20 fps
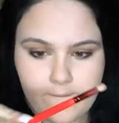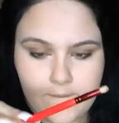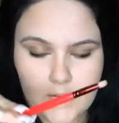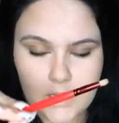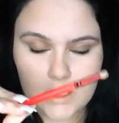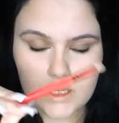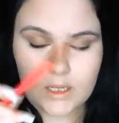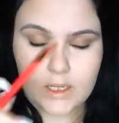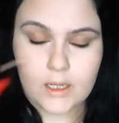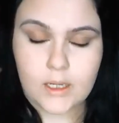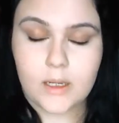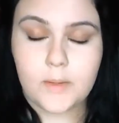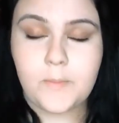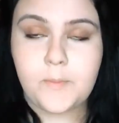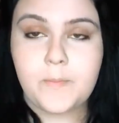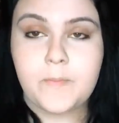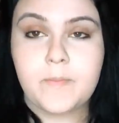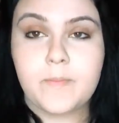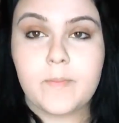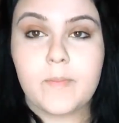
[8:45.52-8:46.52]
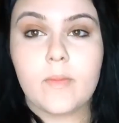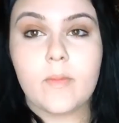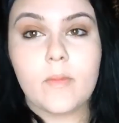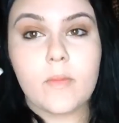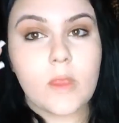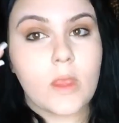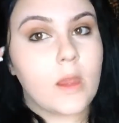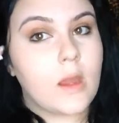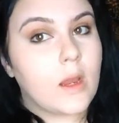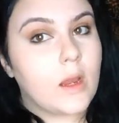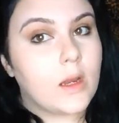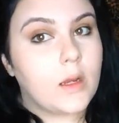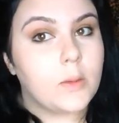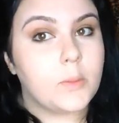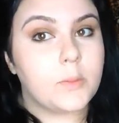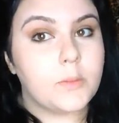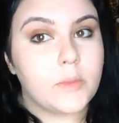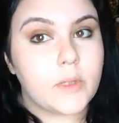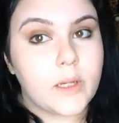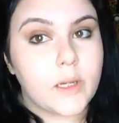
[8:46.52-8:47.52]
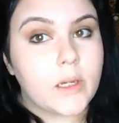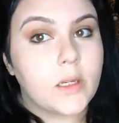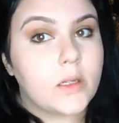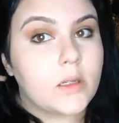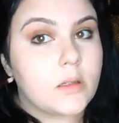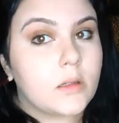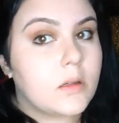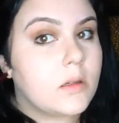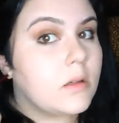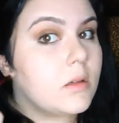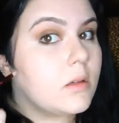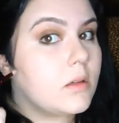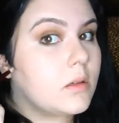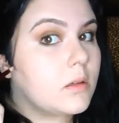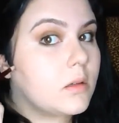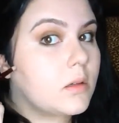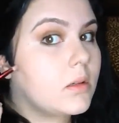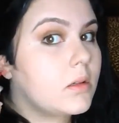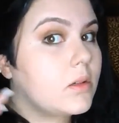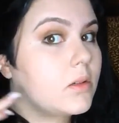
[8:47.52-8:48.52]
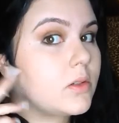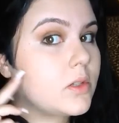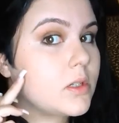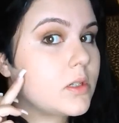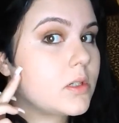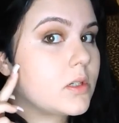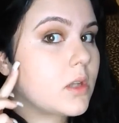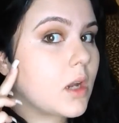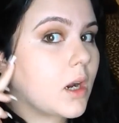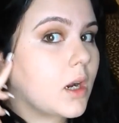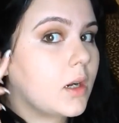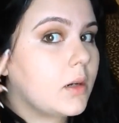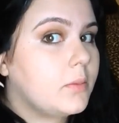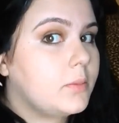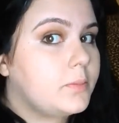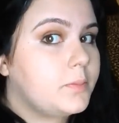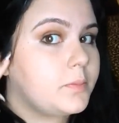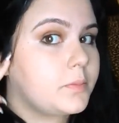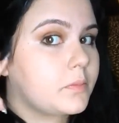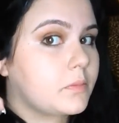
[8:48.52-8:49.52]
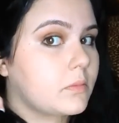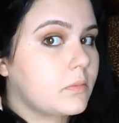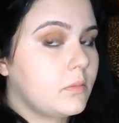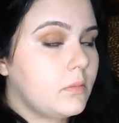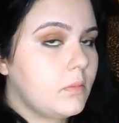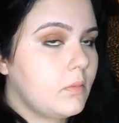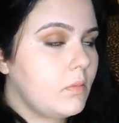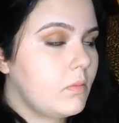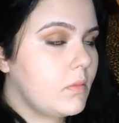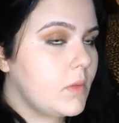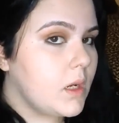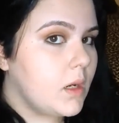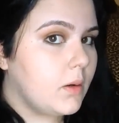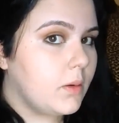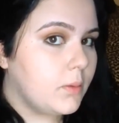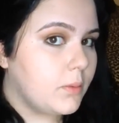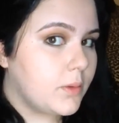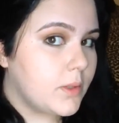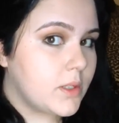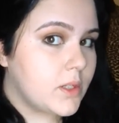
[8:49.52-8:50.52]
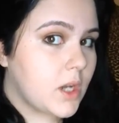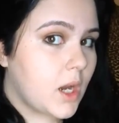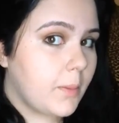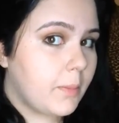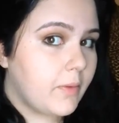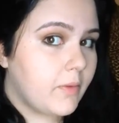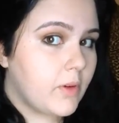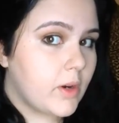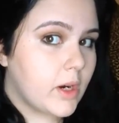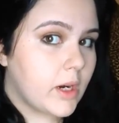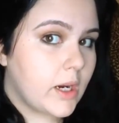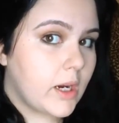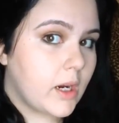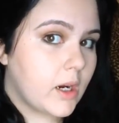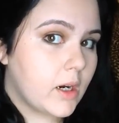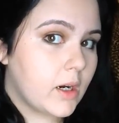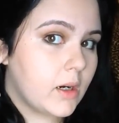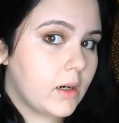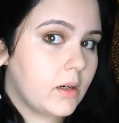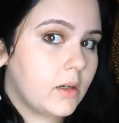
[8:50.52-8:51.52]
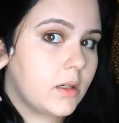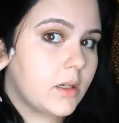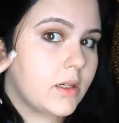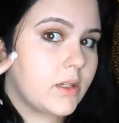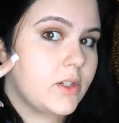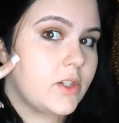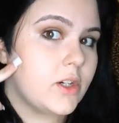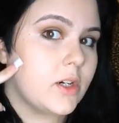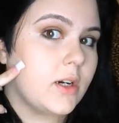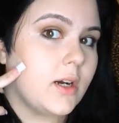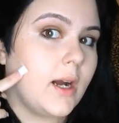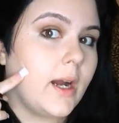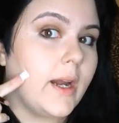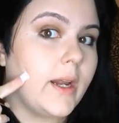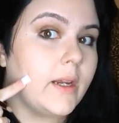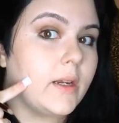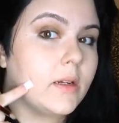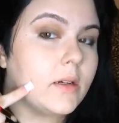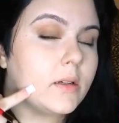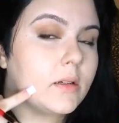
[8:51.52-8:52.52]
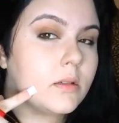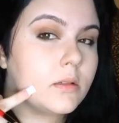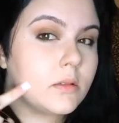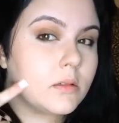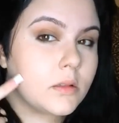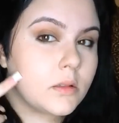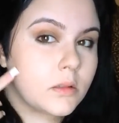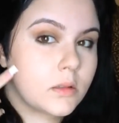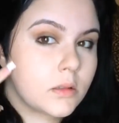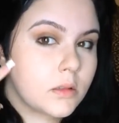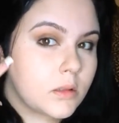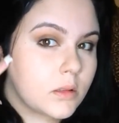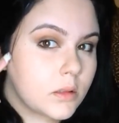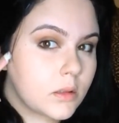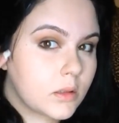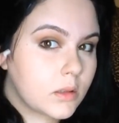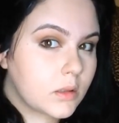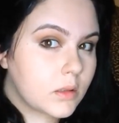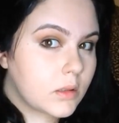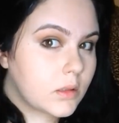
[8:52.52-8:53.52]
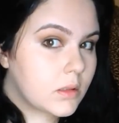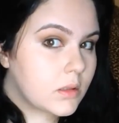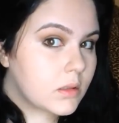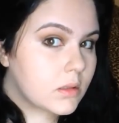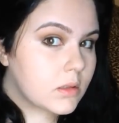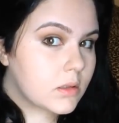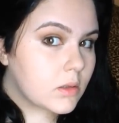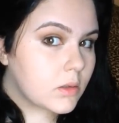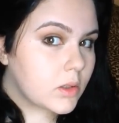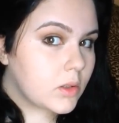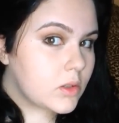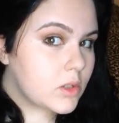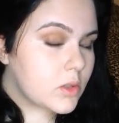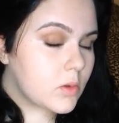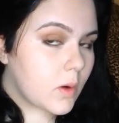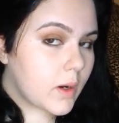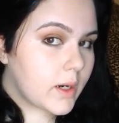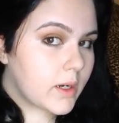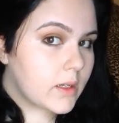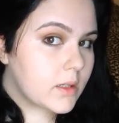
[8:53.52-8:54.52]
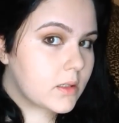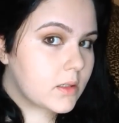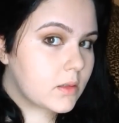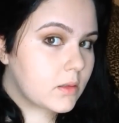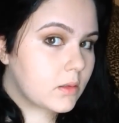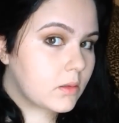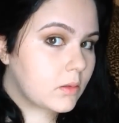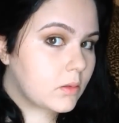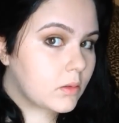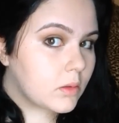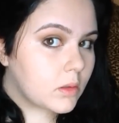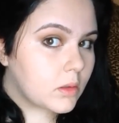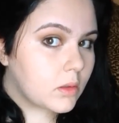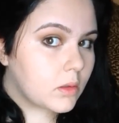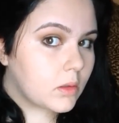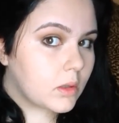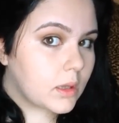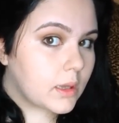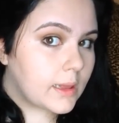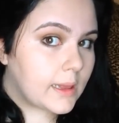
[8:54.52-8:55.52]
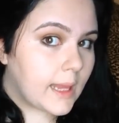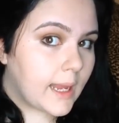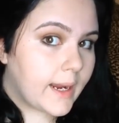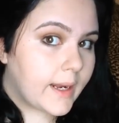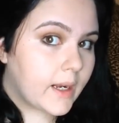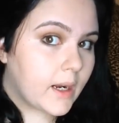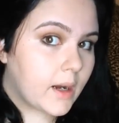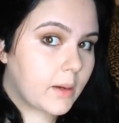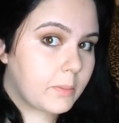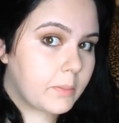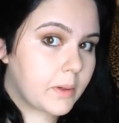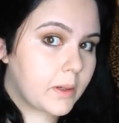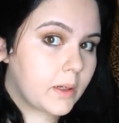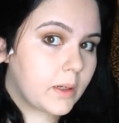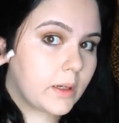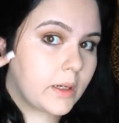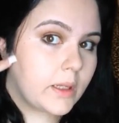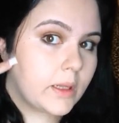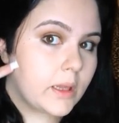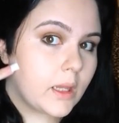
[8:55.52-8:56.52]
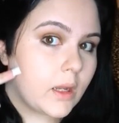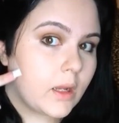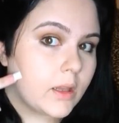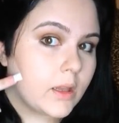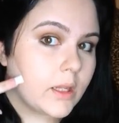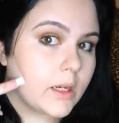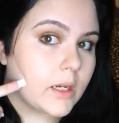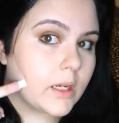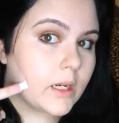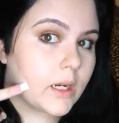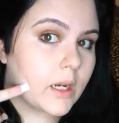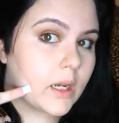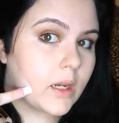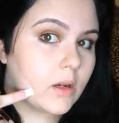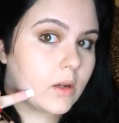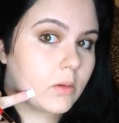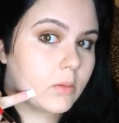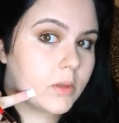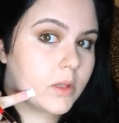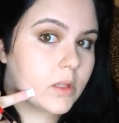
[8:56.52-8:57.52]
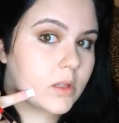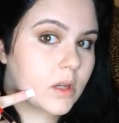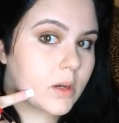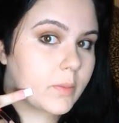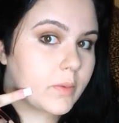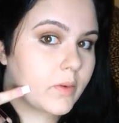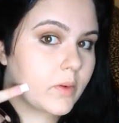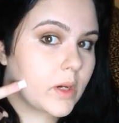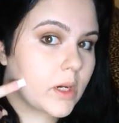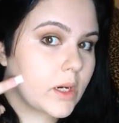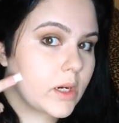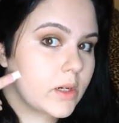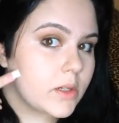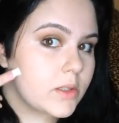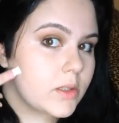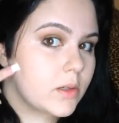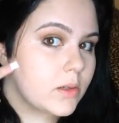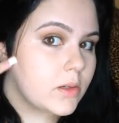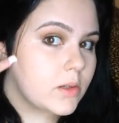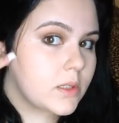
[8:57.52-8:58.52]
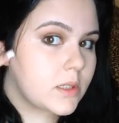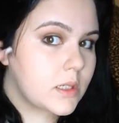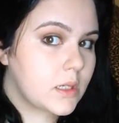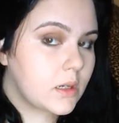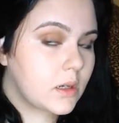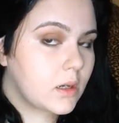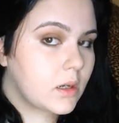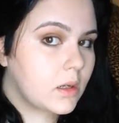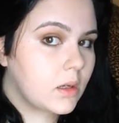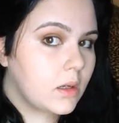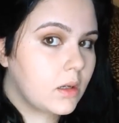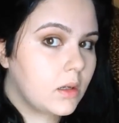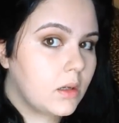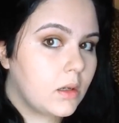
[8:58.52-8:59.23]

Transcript: funky. And you just start, the top of your ear is your guide. So you just want it to line up on like an angle with the top of your ear. So you see